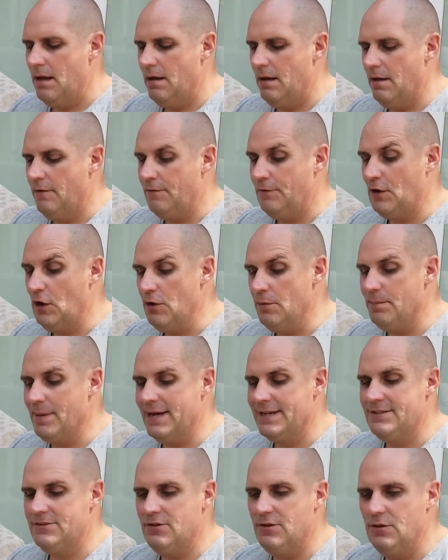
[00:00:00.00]
afloat
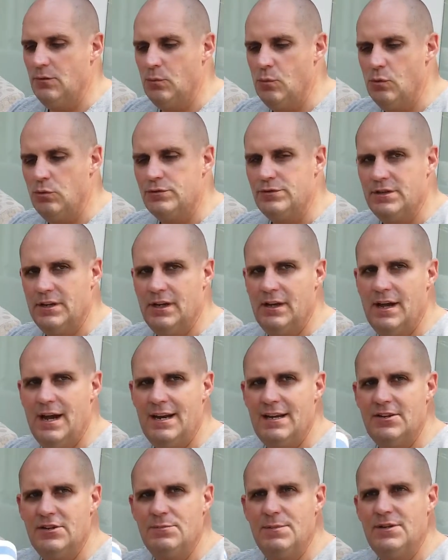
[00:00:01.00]
better in the water,
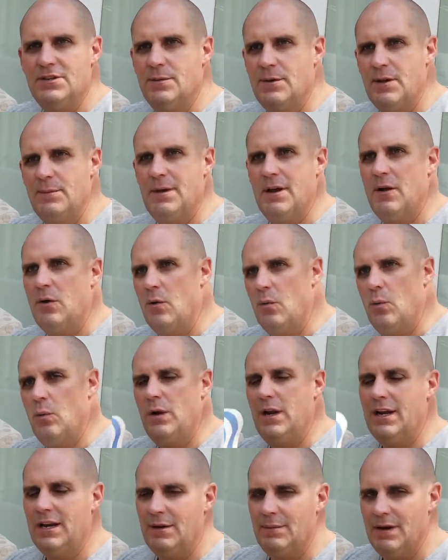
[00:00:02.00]
and it just means I can be a
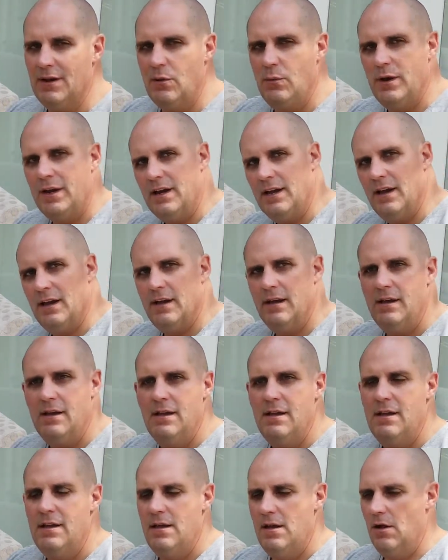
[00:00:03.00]
little bit quicker
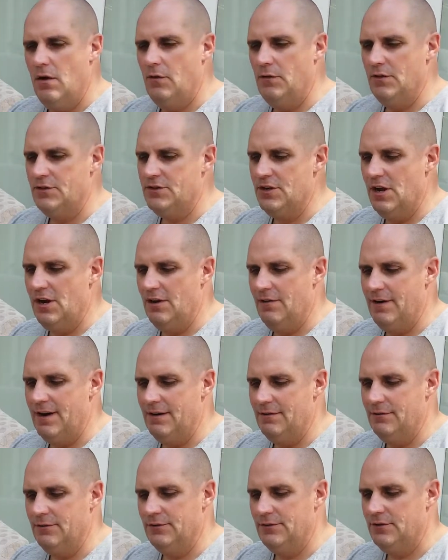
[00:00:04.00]
on the
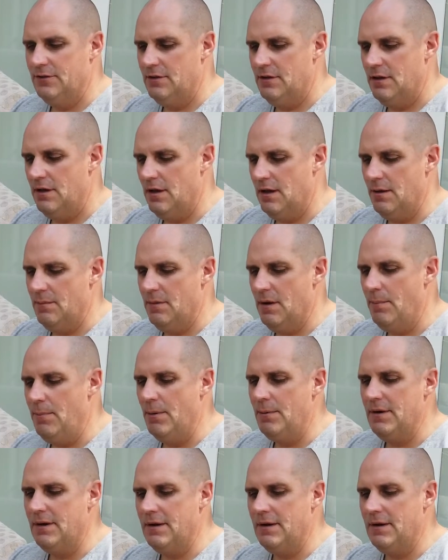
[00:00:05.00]
turnarounds. It